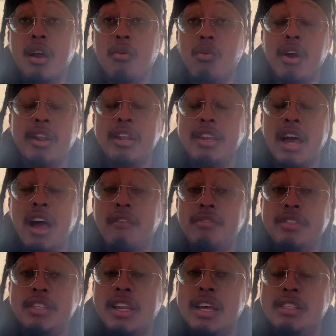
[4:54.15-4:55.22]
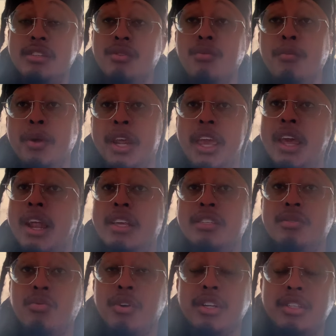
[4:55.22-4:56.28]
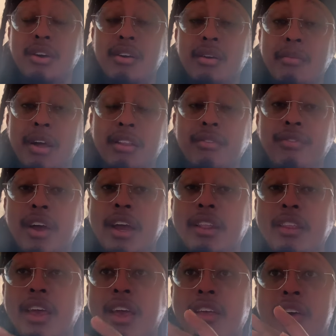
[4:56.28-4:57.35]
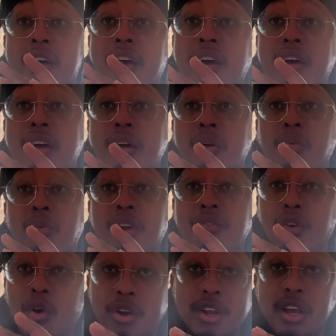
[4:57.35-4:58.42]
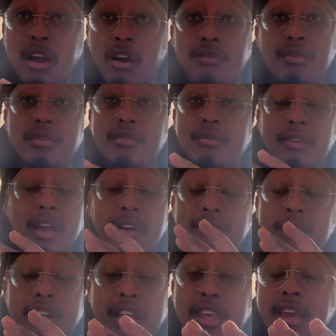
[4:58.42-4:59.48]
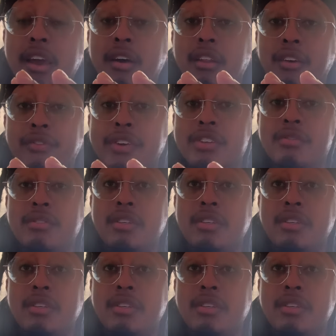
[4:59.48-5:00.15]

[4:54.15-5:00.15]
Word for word: We're going to dive into that soon. But again, I just want to talk about the fact that We've already covered the Yale offensive